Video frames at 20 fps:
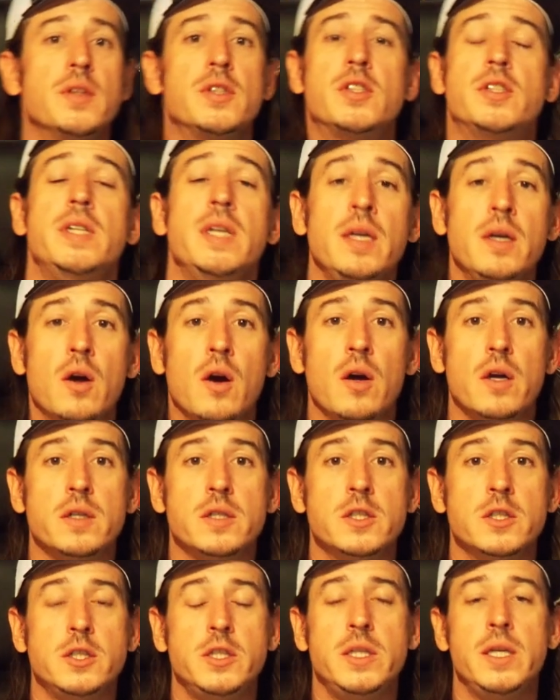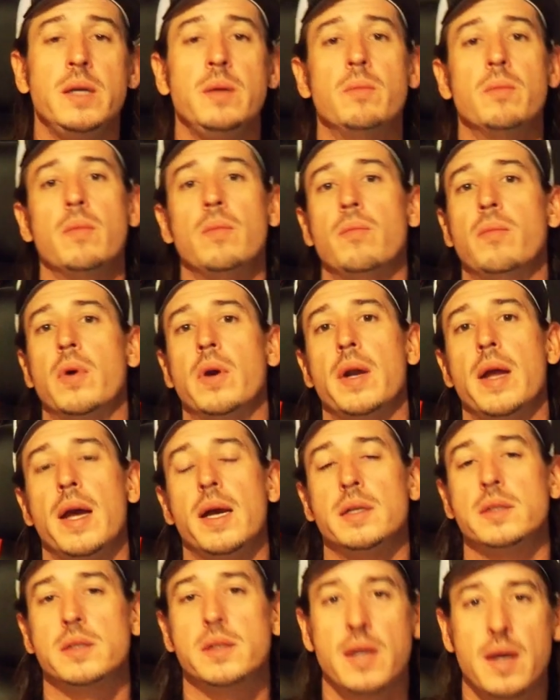This Seaguar isn't cheap, but it
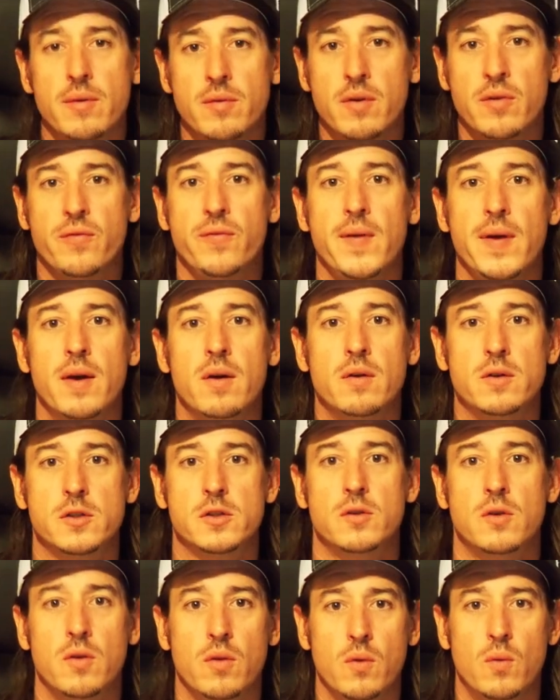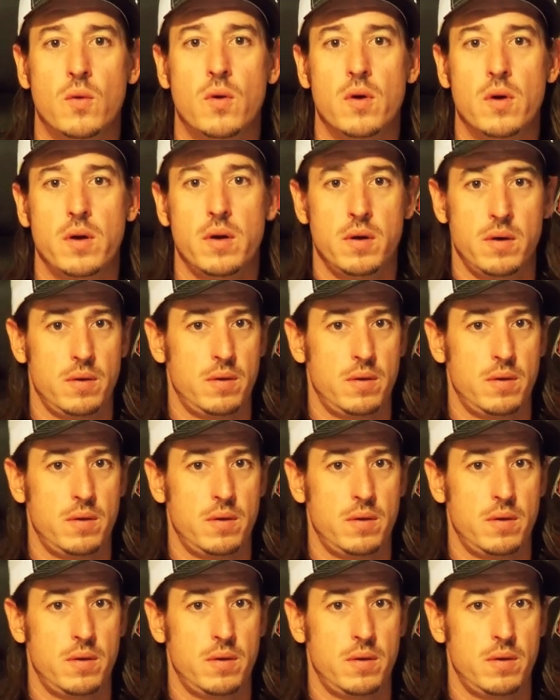has never failed us on the water.